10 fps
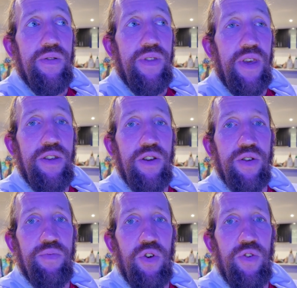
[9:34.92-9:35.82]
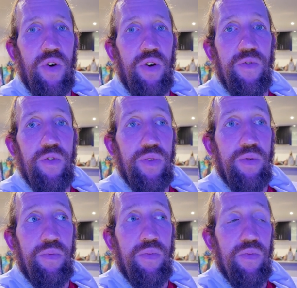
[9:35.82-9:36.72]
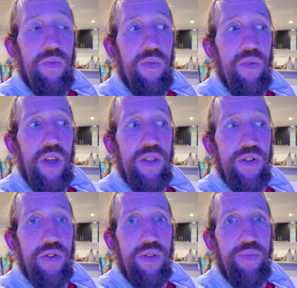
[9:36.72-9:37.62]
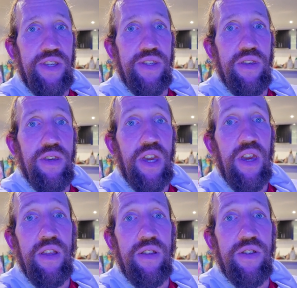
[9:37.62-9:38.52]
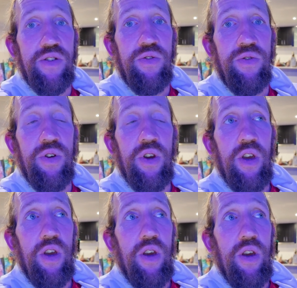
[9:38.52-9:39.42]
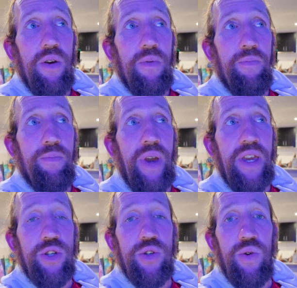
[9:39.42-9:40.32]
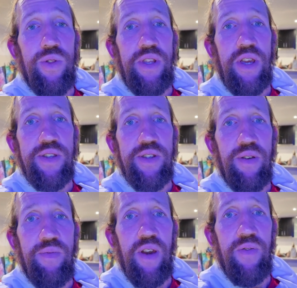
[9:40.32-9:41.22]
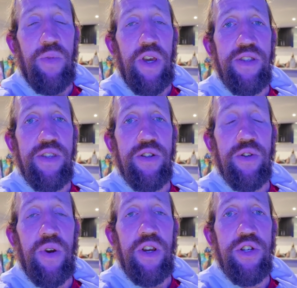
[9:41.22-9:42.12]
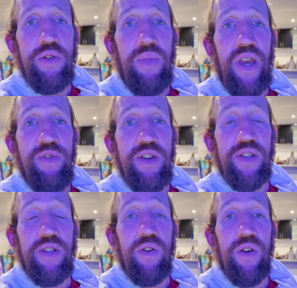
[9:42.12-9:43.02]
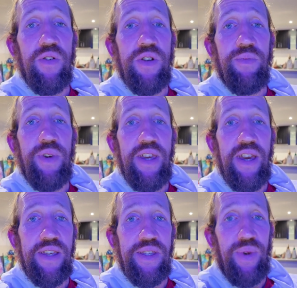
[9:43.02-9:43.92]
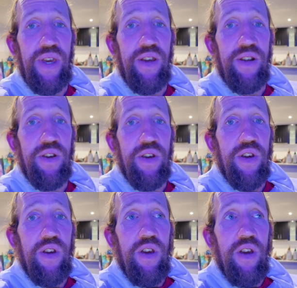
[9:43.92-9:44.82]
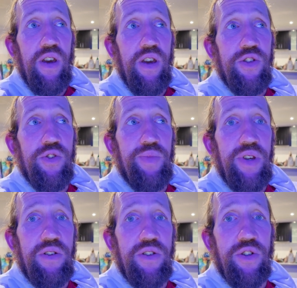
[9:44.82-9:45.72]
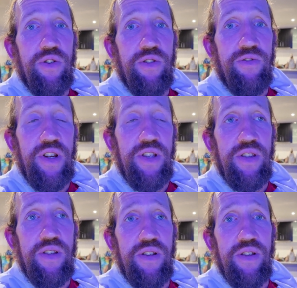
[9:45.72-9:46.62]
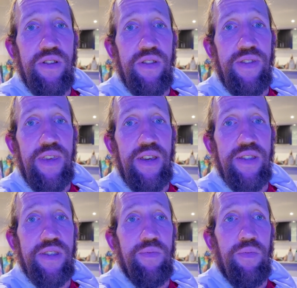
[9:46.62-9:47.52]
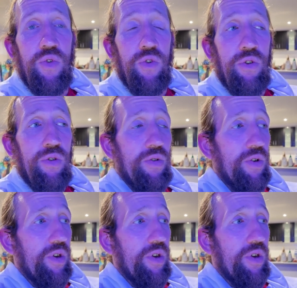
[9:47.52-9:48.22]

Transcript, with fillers: then you can move on from them and do the best that you can to make sure the next time you have a bad situation, maybe it's not going to be as bad and you'll be able to tolerate that some more.